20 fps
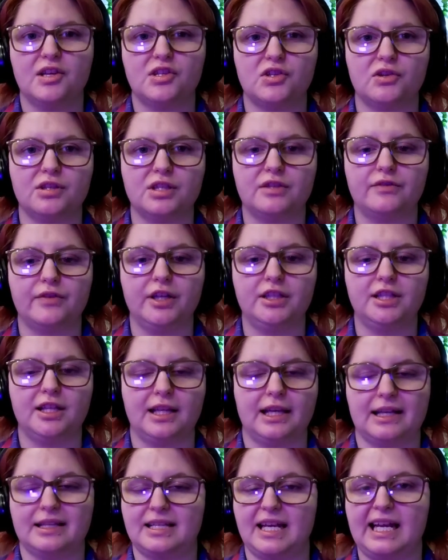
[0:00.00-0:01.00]
So it was fun to
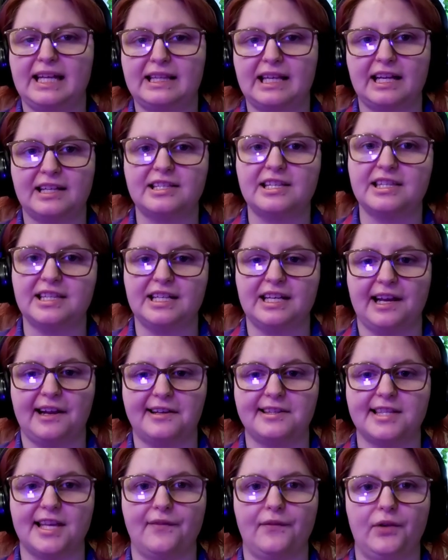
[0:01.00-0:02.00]
like take that to the
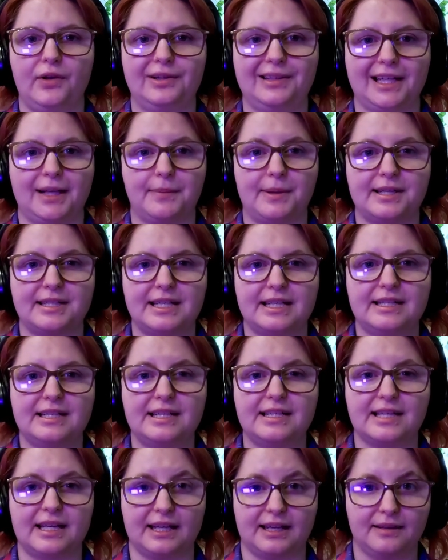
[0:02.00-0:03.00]
next level and like pretend
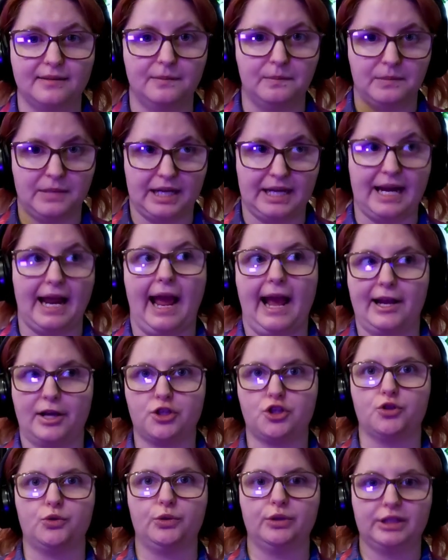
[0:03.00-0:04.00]
he's like an
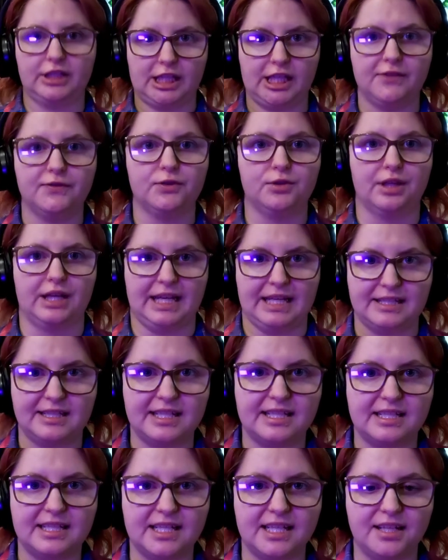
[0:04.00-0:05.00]
actual evil
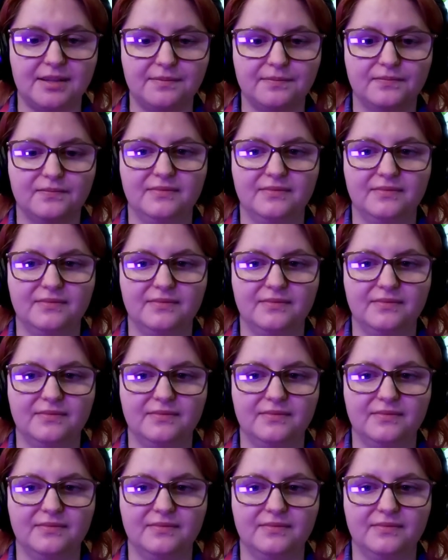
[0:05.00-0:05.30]
entity.